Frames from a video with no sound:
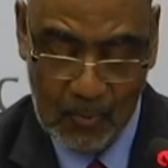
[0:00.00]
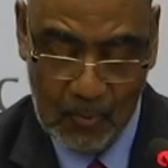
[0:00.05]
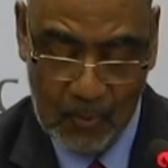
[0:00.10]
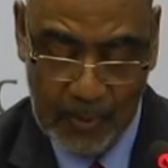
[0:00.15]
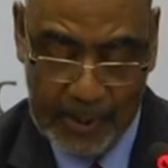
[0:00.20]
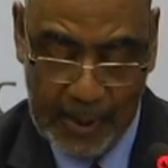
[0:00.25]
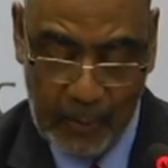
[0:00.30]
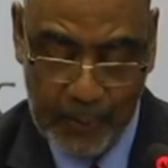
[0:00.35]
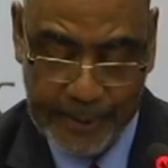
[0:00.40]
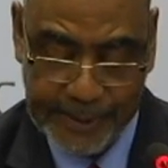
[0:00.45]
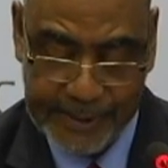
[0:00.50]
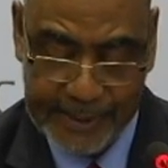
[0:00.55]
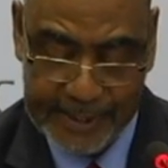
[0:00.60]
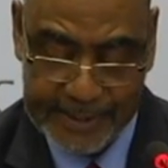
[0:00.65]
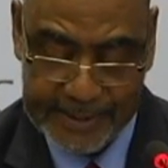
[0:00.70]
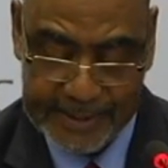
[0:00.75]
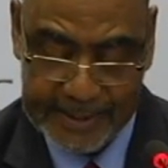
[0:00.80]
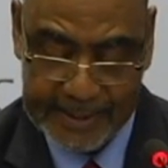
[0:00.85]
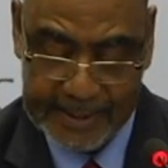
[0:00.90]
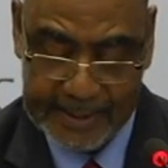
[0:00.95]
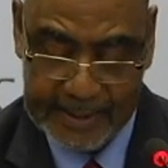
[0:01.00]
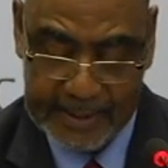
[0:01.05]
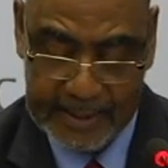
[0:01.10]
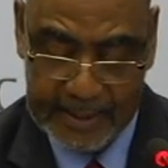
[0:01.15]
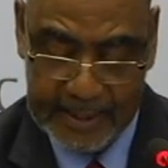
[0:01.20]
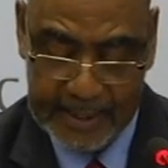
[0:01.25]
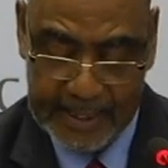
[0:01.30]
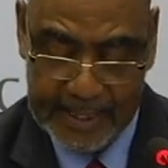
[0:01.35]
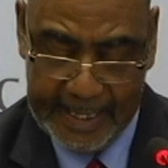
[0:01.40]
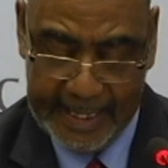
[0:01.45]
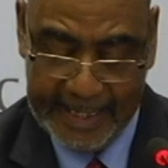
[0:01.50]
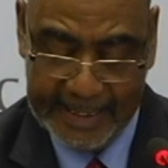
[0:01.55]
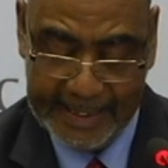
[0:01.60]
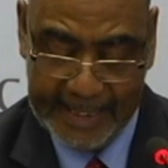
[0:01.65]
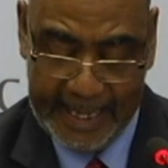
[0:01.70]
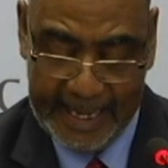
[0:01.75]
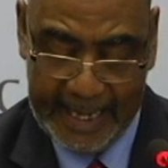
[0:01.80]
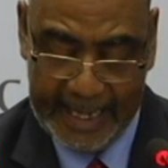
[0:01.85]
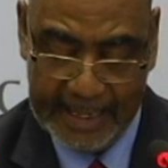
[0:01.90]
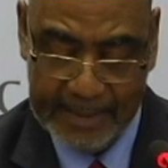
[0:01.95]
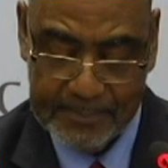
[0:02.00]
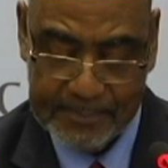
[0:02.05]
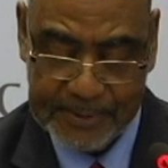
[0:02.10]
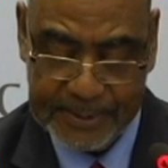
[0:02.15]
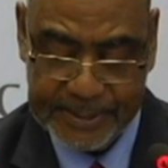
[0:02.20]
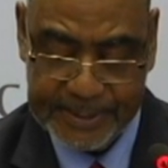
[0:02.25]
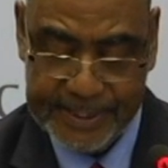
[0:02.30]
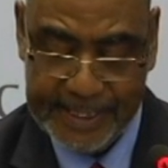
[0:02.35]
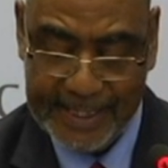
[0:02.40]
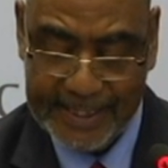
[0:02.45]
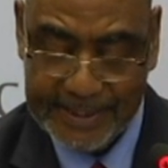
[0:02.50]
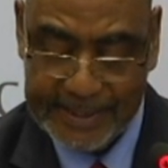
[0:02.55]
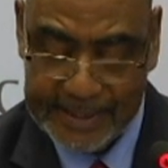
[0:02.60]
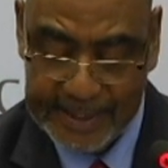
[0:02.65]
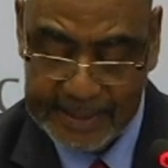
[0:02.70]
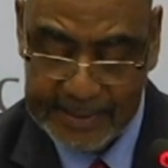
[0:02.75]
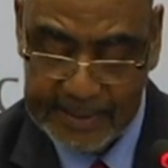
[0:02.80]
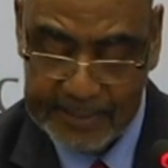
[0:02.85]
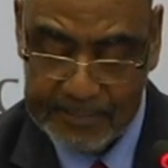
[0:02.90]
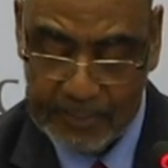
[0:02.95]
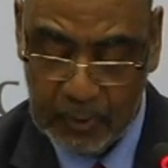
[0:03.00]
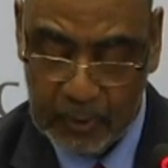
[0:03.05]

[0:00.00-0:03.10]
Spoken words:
We are witnessing an unprecedented